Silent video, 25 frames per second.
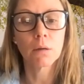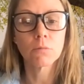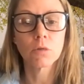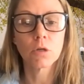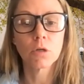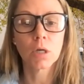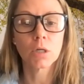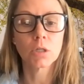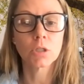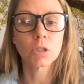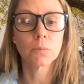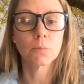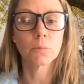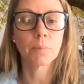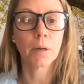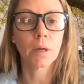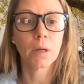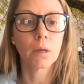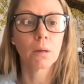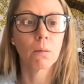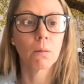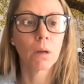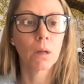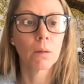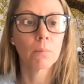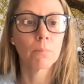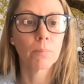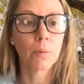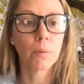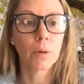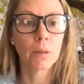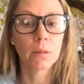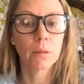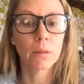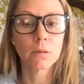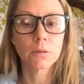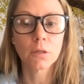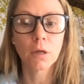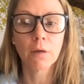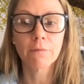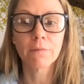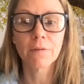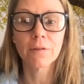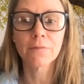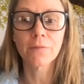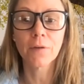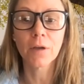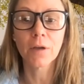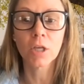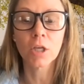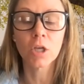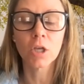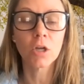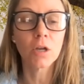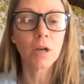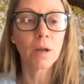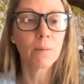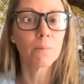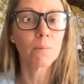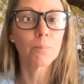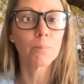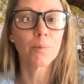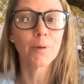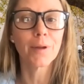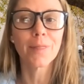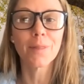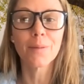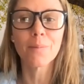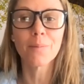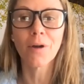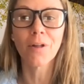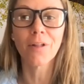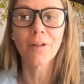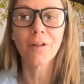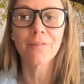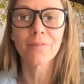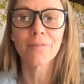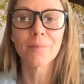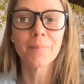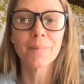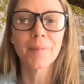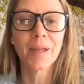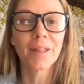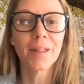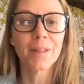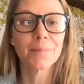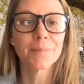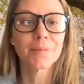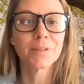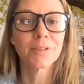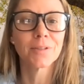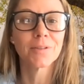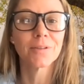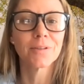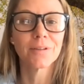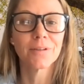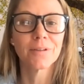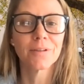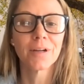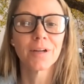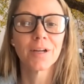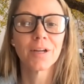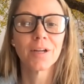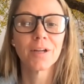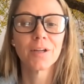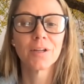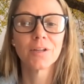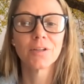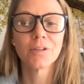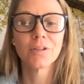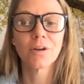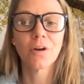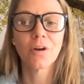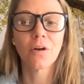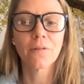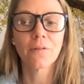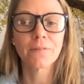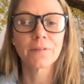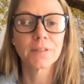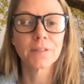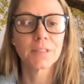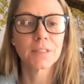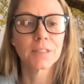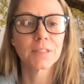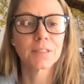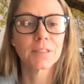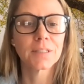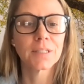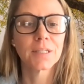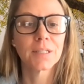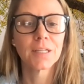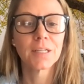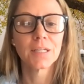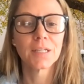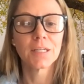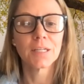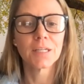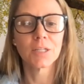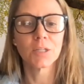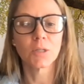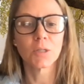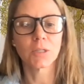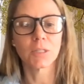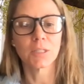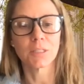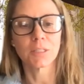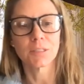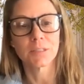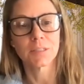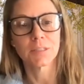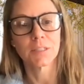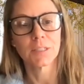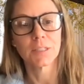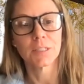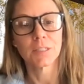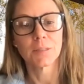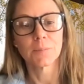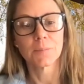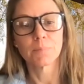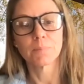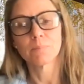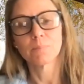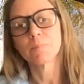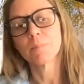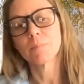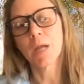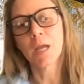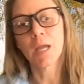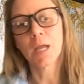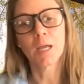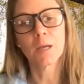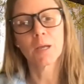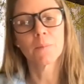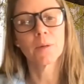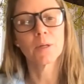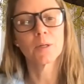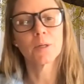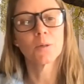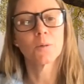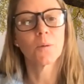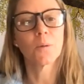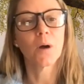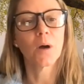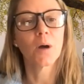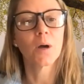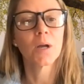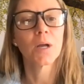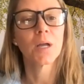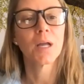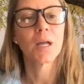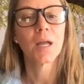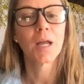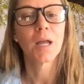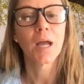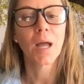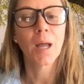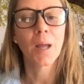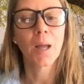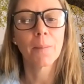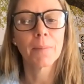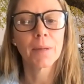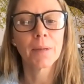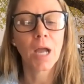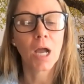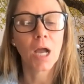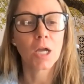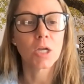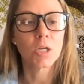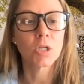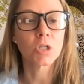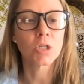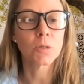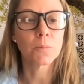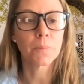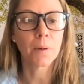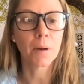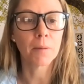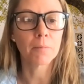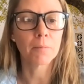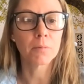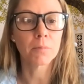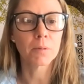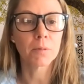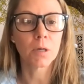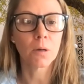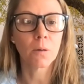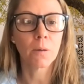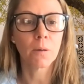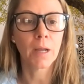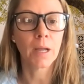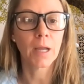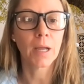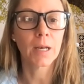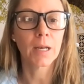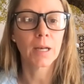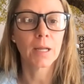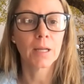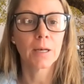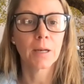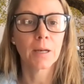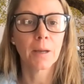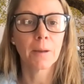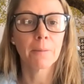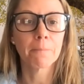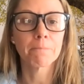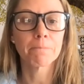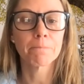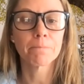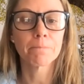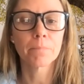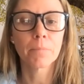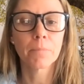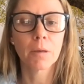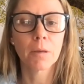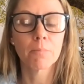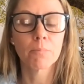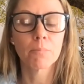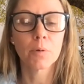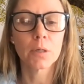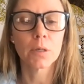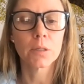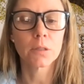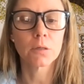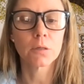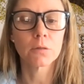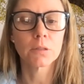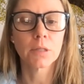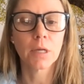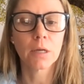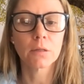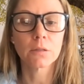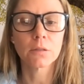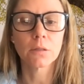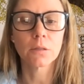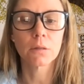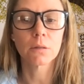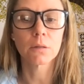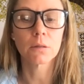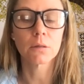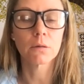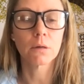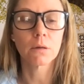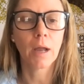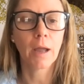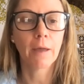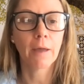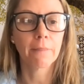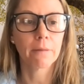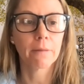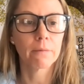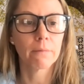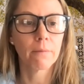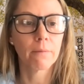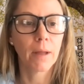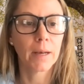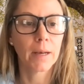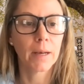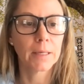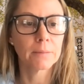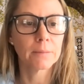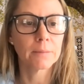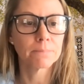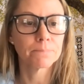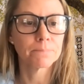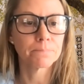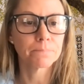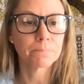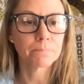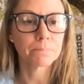You guys should probably go ahead and print those off. If I could, I would print them all off and mail them to your offices. You could hang them on your wall. But yeah, you should probably go ahead and print those out so they're at the ready.